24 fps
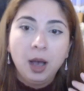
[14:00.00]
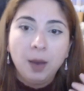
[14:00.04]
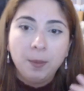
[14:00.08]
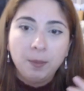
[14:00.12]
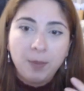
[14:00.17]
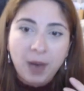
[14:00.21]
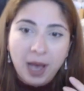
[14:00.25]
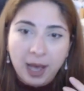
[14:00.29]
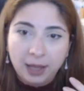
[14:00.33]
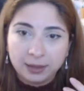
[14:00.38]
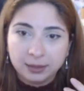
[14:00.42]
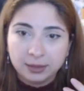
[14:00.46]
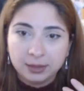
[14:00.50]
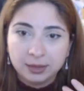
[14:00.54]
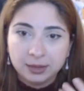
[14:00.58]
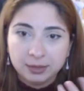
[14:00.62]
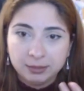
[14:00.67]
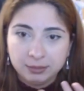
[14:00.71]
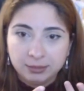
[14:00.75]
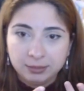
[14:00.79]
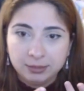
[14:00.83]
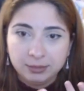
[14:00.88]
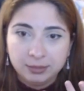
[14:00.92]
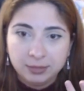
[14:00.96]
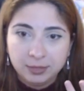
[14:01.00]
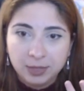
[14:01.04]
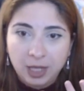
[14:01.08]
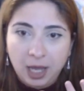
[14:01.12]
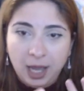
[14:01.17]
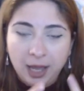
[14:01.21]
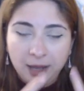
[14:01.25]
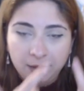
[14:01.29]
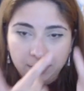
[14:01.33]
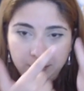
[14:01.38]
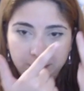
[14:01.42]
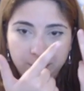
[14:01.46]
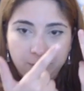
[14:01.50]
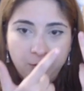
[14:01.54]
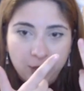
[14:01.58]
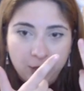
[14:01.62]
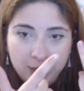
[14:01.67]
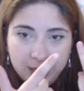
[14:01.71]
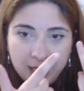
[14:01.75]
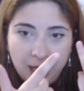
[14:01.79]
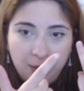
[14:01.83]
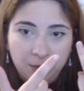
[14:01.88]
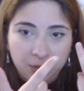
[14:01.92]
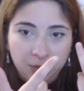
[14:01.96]
but, eh, for
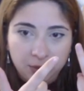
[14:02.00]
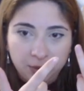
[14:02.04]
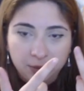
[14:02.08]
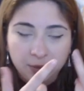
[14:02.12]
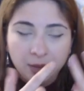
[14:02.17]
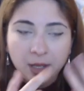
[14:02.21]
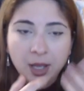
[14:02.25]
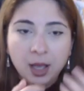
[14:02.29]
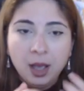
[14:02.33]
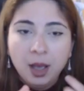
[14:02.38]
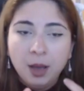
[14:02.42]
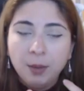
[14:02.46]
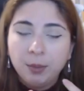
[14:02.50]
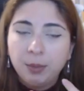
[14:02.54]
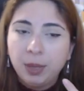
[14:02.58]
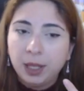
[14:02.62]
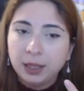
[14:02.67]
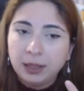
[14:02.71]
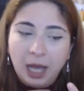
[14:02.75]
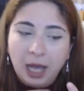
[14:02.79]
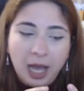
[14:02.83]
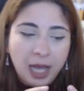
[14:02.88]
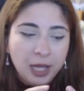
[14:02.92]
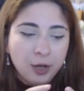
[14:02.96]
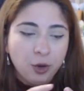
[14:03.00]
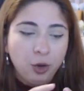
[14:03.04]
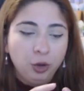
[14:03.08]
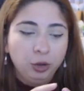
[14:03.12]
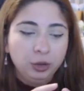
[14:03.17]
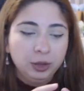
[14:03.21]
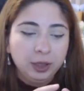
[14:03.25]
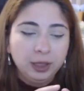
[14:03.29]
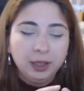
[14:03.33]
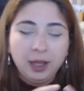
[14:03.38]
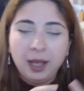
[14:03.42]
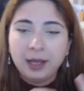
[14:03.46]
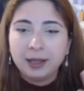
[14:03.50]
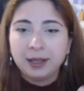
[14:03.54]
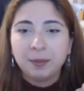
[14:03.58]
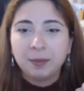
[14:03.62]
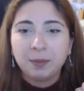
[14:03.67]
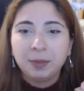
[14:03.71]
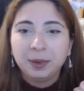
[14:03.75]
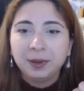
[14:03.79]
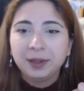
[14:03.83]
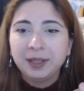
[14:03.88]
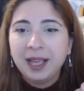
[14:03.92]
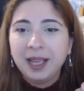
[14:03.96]
example, but I only like a
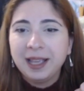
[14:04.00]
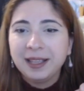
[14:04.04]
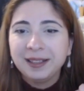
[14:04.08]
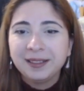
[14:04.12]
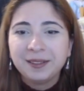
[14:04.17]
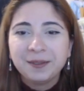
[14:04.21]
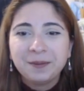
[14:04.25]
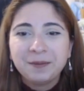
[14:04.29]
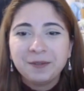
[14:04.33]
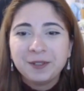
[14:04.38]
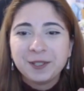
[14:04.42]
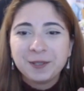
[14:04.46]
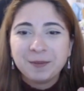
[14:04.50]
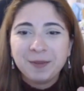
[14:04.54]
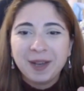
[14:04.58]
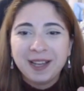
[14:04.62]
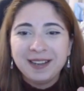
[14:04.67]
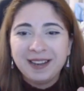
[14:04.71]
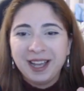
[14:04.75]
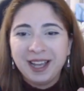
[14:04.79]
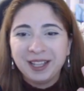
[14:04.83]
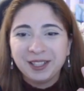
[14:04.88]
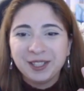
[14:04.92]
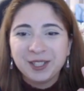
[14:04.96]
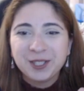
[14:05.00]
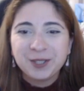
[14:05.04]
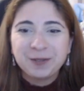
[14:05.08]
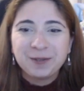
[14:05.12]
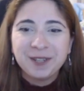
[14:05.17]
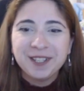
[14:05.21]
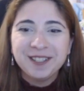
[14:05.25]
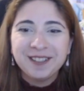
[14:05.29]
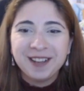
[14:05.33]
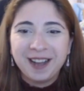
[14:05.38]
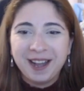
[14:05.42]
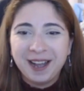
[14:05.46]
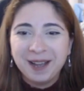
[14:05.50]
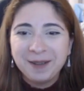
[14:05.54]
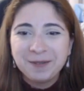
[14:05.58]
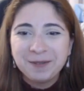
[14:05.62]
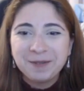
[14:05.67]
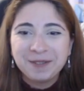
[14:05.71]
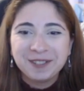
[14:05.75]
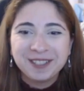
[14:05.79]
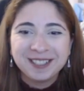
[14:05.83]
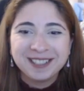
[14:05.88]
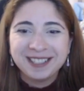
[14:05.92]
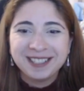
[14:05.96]
played with my knight three times
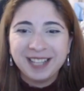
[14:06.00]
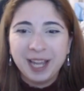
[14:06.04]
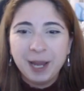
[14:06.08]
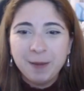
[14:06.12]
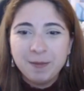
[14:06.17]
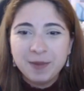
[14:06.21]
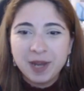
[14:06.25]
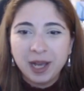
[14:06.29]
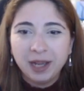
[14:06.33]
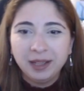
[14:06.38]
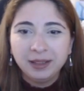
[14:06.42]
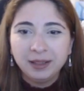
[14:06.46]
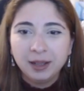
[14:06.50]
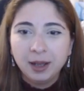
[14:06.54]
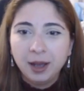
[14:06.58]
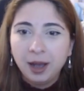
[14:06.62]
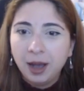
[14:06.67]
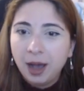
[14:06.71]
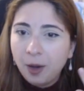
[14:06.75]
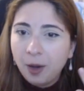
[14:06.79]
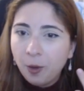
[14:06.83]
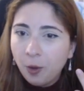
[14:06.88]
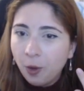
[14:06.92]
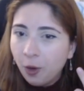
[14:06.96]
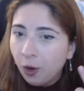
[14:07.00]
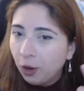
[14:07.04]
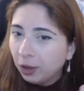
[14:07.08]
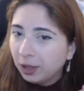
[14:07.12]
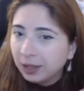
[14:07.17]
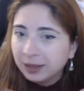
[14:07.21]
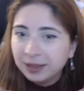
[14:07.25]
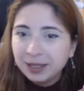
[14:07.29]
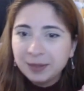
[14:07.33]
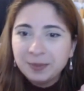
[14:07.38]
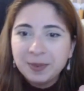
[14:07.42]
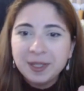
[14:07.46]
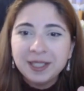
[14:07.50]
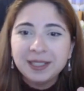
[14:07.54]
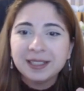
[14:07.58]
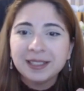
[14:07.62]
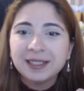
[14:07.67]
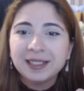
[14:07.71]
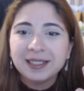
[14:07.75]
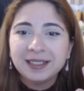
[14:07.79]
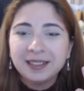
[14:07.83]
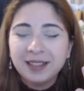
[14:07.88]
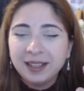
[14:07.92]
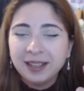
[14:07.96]
with the same knight, all other
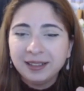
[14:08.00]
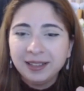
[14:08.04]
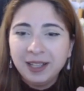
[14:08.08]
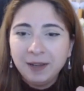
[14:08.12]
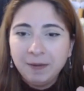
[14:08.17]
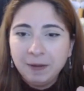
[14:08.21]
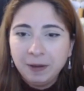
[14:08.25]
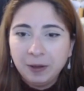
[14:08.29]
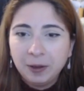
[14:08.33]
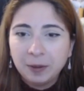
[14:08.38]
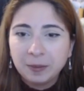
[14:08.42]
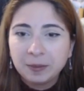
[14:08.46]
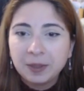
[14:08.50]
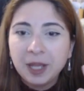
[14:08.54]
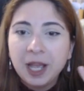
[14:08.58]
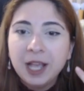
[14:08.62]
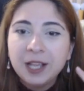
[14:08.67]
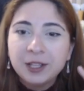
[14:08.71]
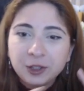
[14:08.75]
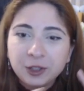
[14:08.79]
pieces are not developed.